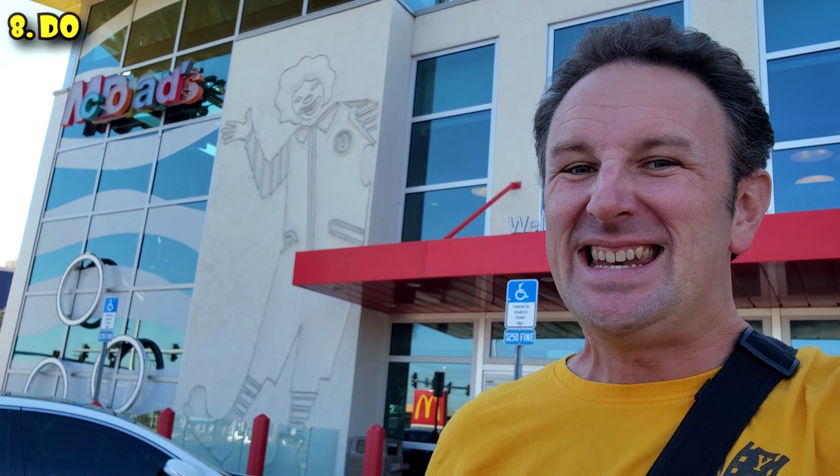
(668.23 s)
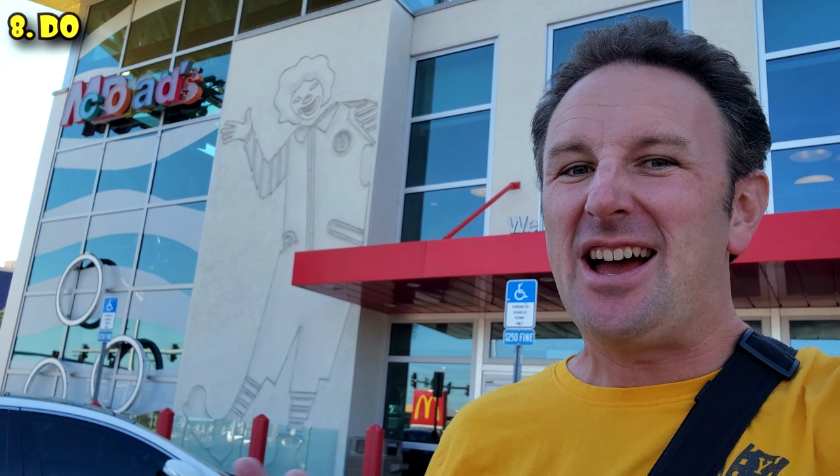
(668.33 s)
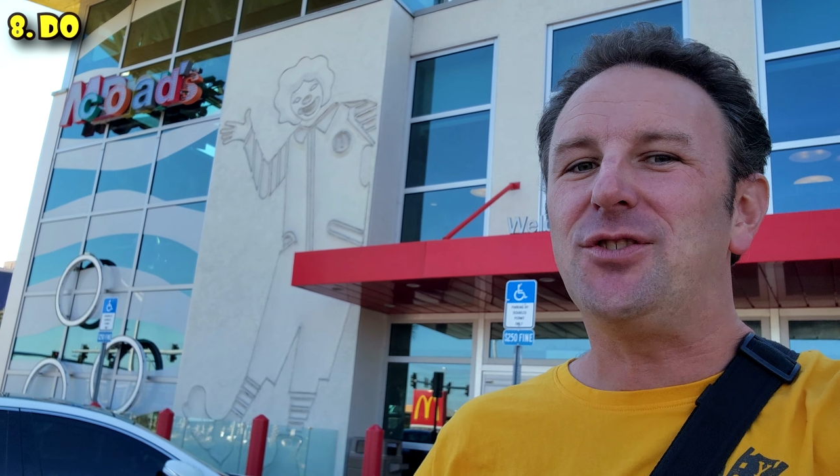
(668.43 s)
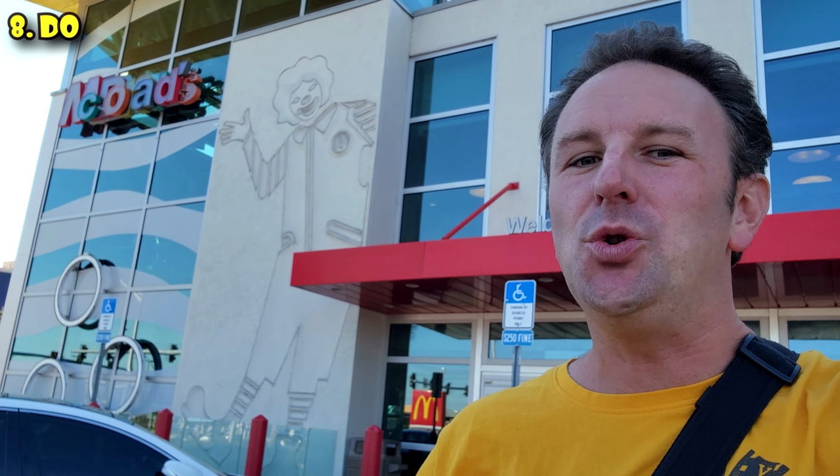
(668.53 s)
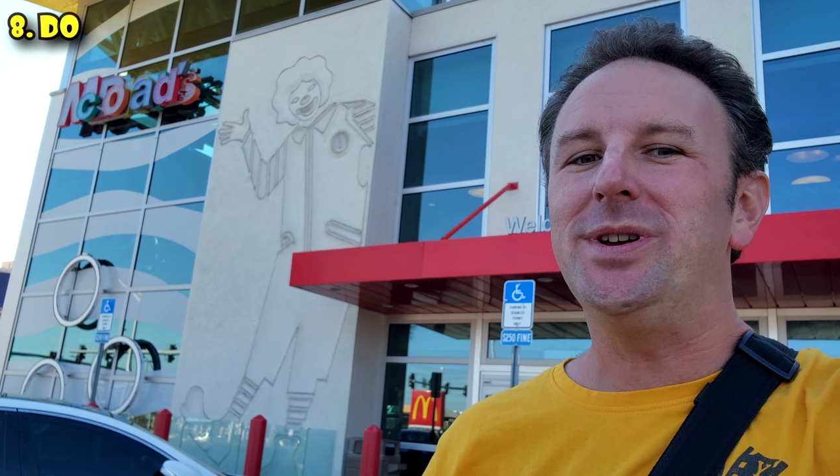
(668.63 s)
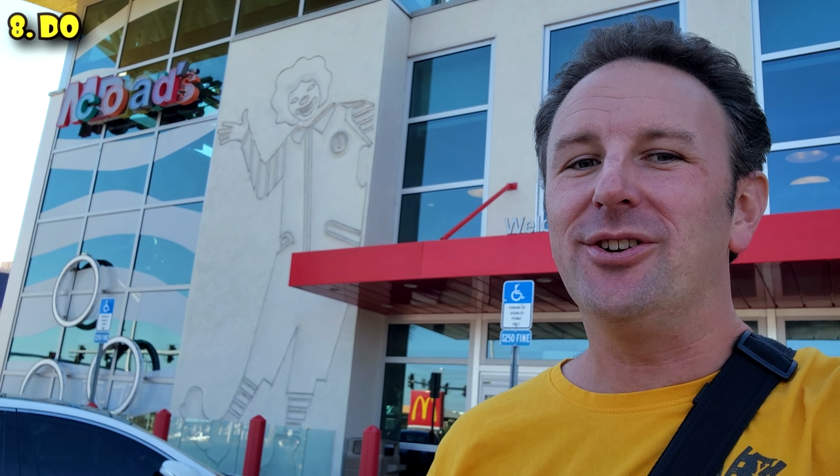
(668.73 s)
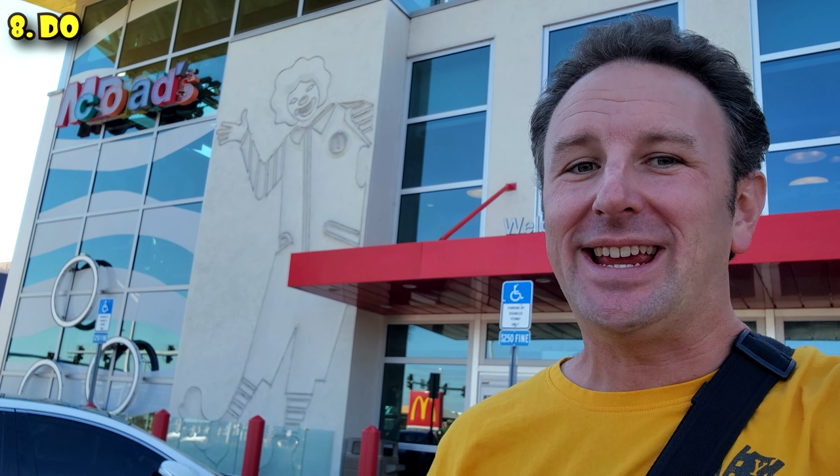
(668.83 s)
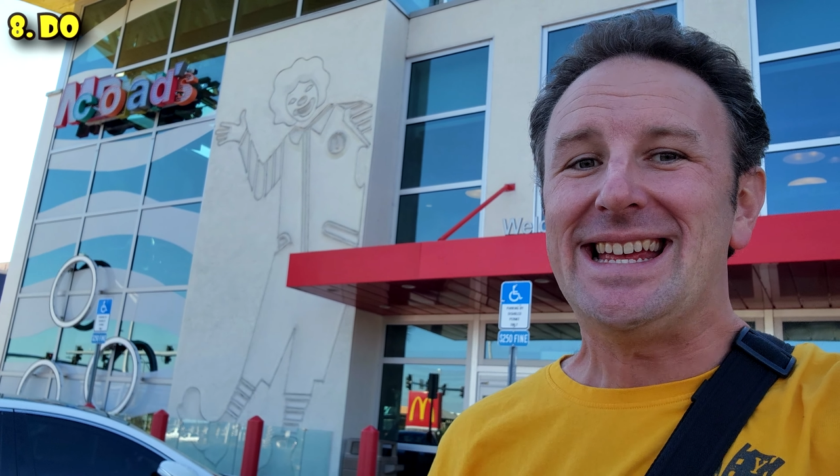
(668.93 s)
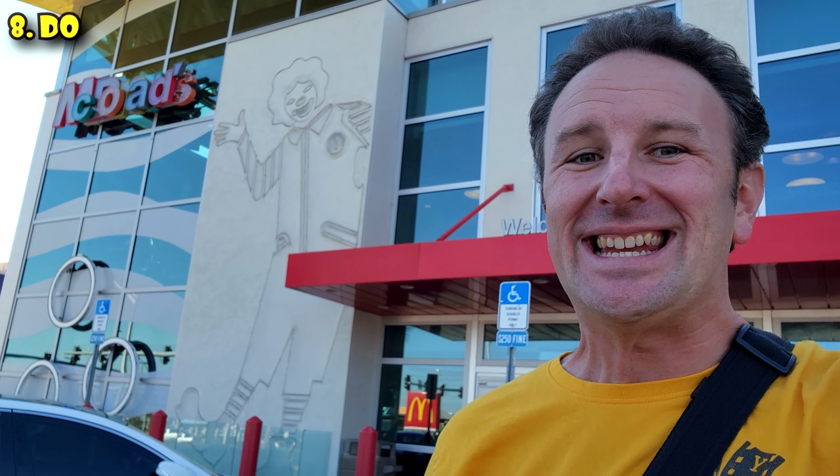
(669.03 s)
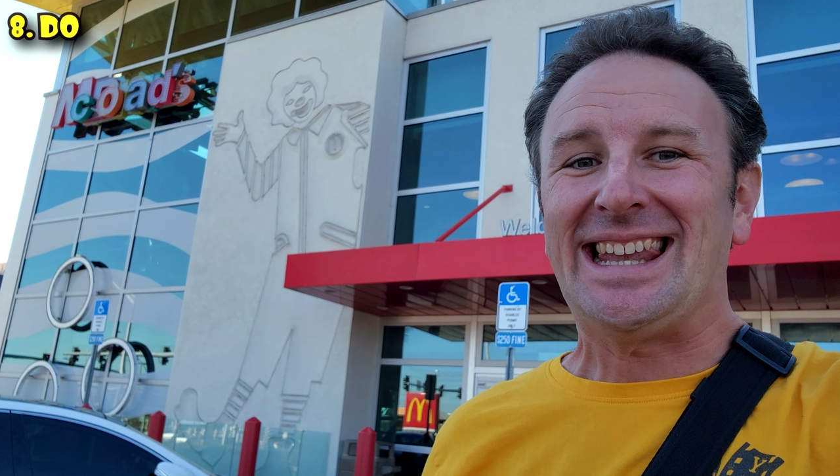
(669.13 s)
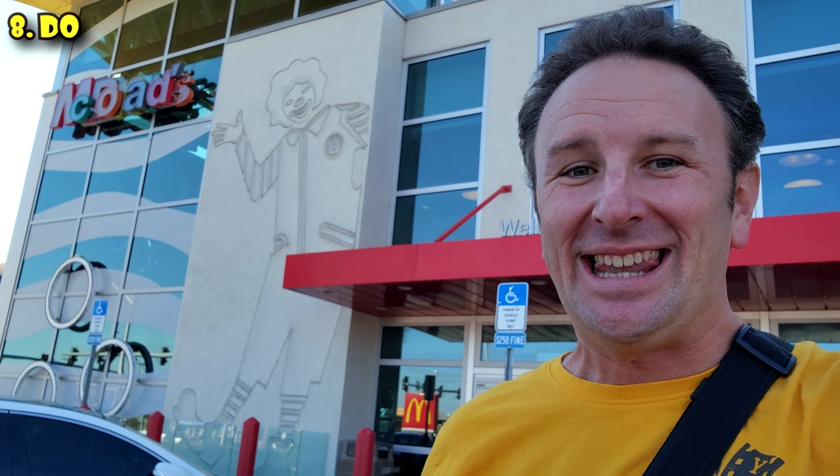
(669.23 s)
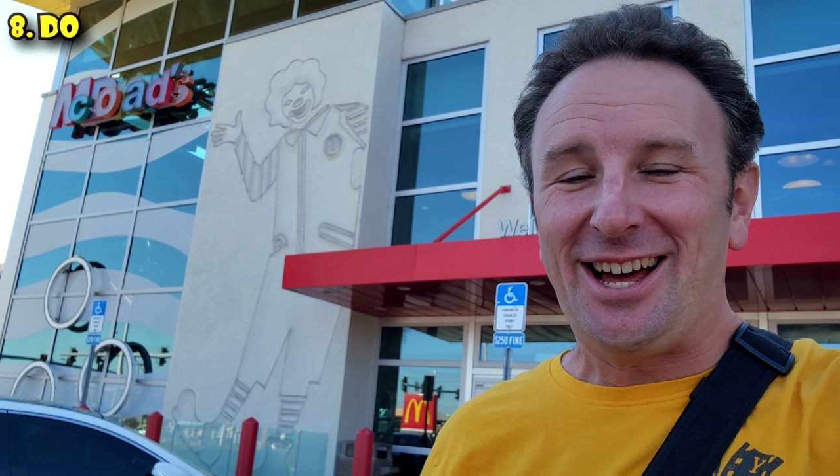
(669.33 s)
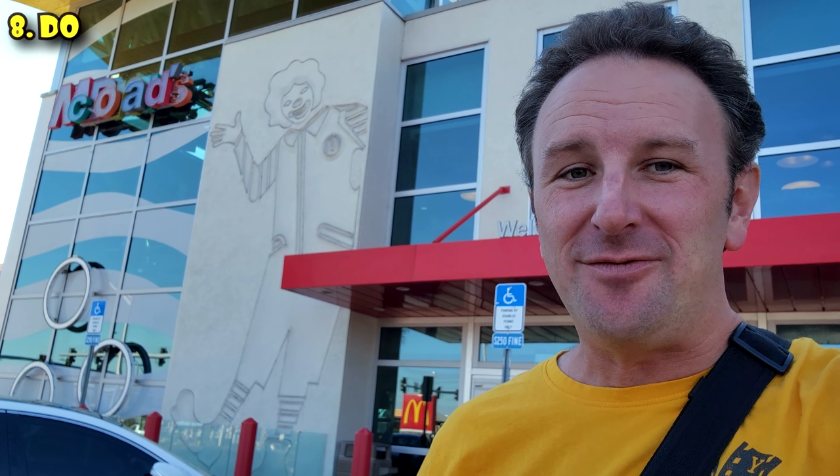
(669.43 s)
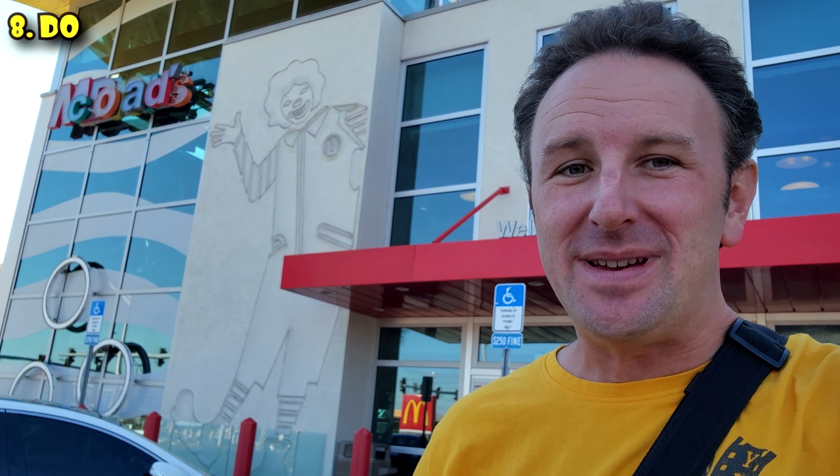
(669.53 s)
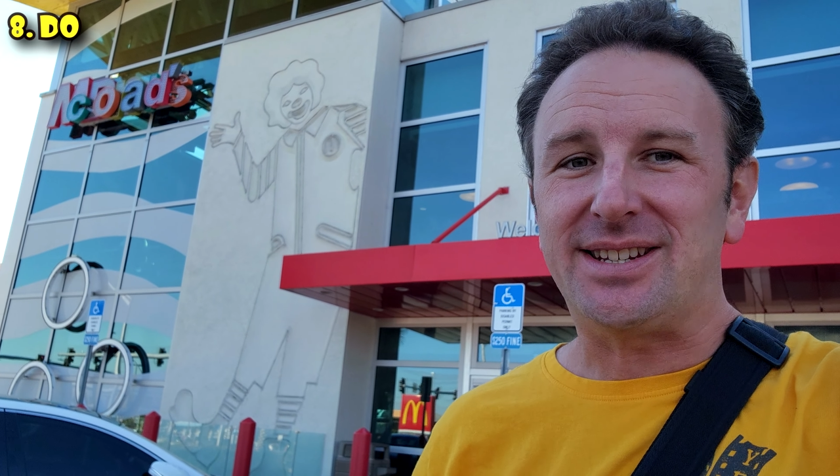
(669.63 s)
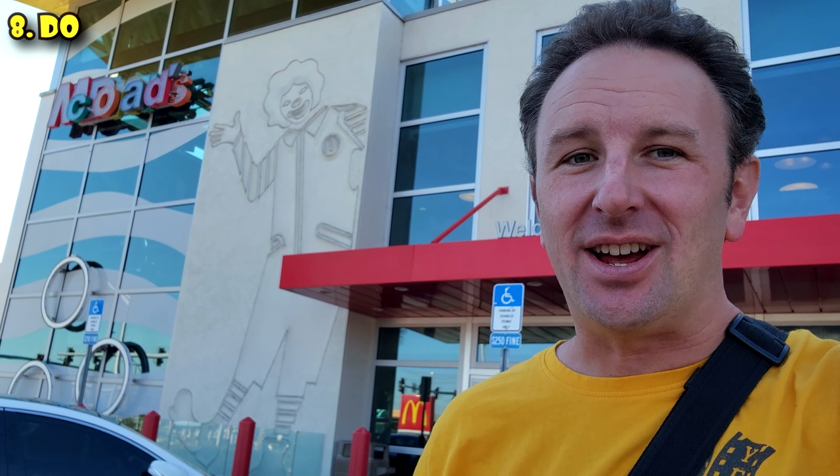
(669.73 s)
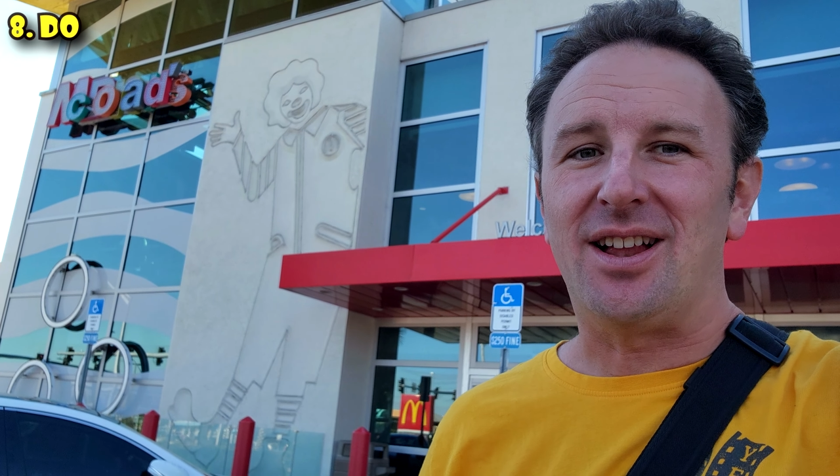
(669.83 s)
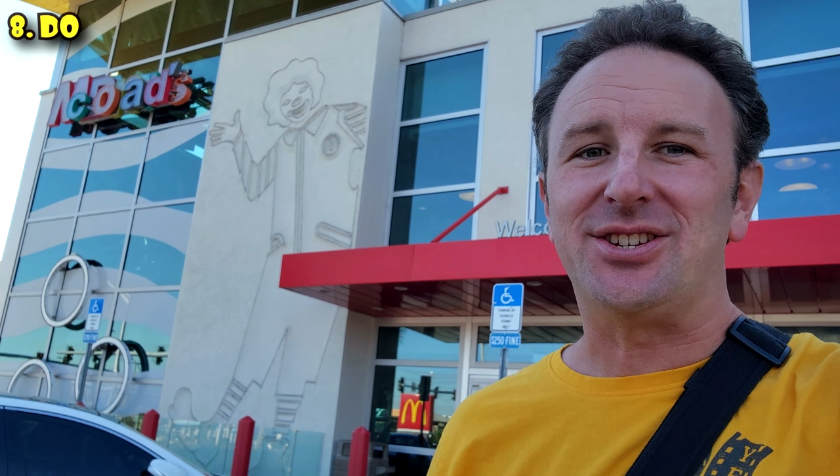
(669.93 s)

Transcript: Now, if you or your kids love McDonald's,